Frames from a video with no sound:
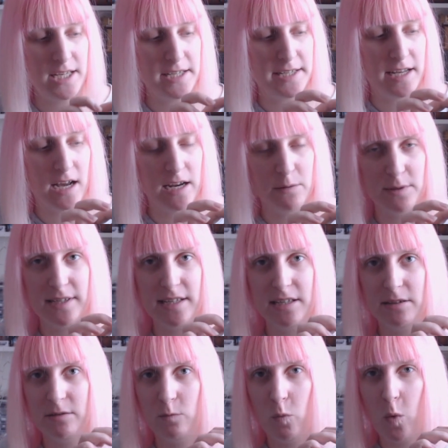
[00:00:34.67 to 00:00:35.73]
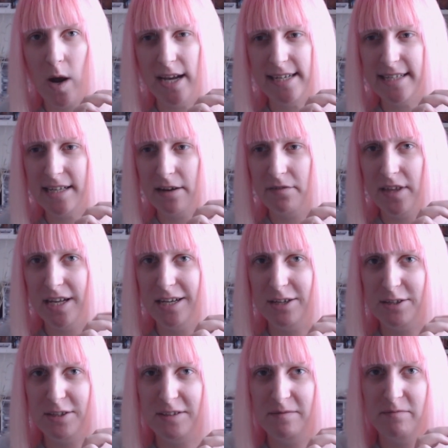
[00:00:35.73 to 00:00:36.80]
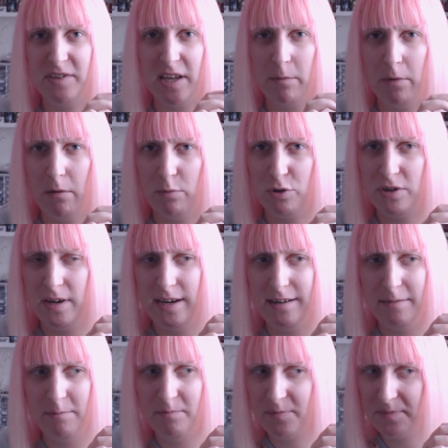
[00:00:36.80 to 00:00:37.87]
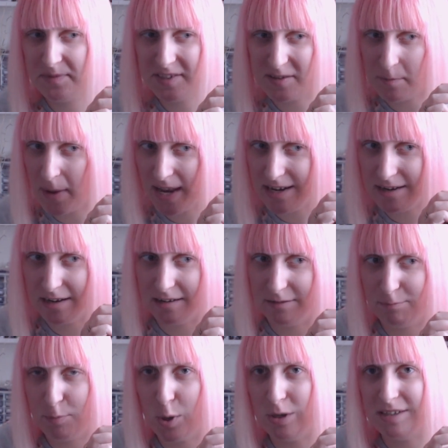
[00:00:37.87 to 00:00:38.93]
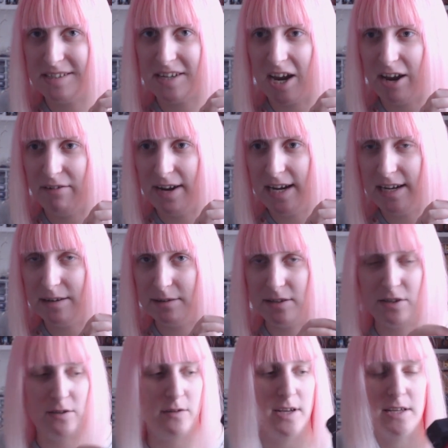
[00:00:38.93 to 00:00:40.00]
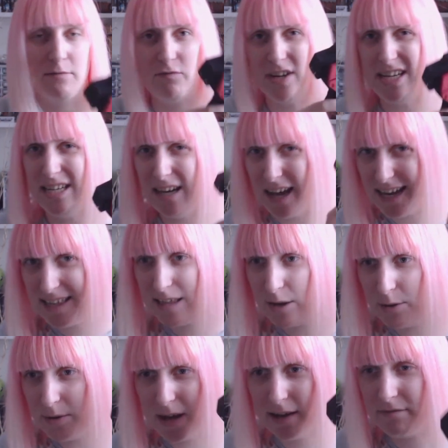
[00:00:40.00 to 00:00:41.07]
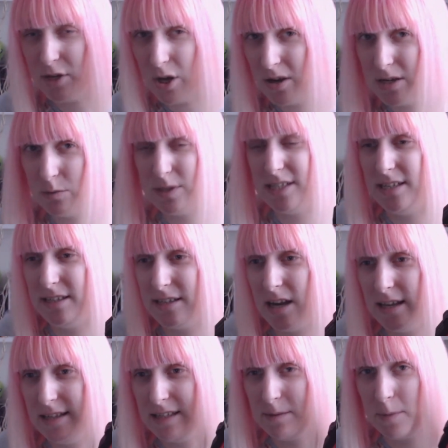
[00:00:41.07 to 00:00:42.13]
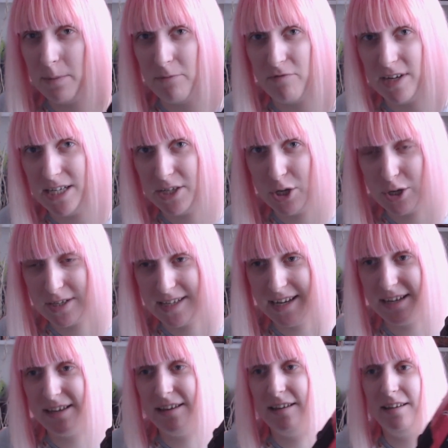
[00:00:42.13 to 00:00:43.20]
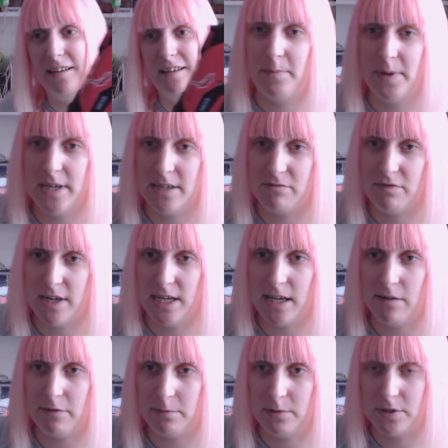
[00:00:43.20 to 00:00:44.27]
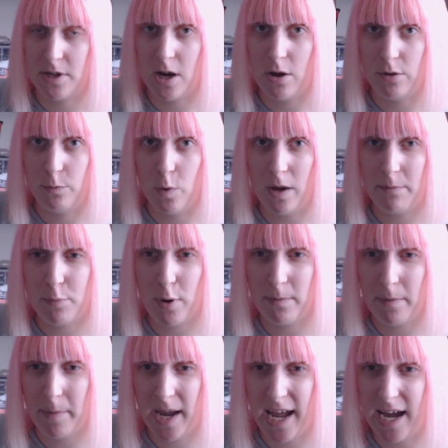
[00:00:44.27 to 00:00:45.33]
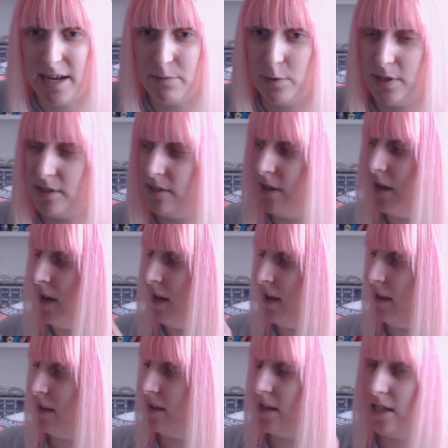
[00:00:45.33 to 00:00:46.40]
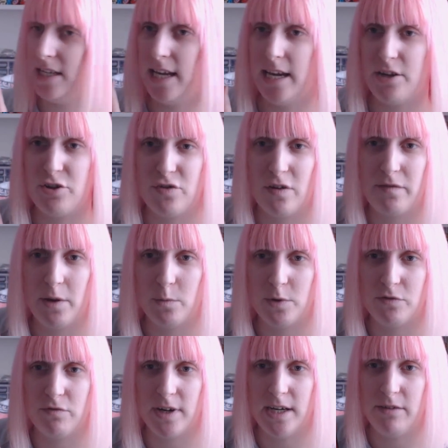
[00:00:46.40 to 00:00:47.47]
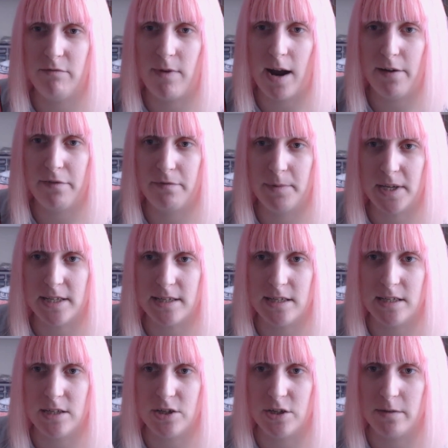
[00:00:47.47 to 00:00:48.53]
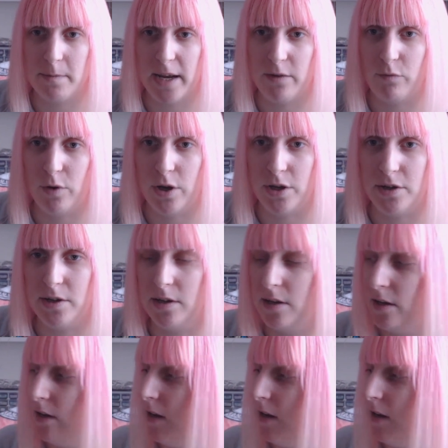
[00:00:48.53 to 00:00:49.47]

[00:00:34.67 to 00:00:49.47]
Inside it was this white stuff that looks somewhere between cement and polystyrene. It's really light though. I have no idea what's inside this. It might be really toxic, but it's really comfortable to hold. One problem I had was the texture of it was really rough, because this is just made of wood.